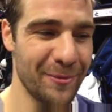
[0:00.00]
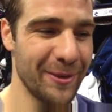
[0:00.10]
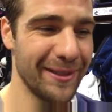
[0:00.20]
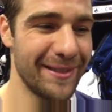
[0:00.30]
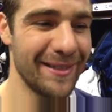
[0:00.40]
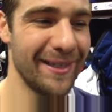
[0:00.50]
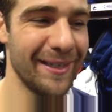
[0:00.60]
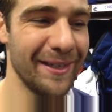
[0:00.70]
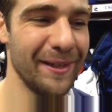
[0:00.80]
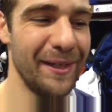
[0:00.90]
But
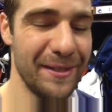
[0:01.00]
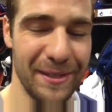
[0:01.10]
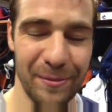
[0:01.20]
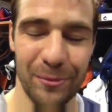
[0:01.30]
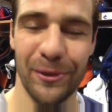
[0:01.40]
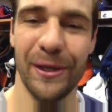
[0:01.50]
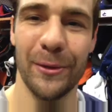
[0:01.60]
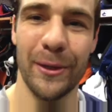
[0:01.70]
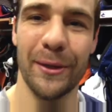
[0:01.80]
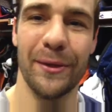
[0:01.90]
easy team to play
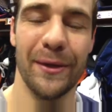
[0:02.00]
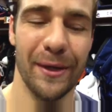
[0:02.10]
with.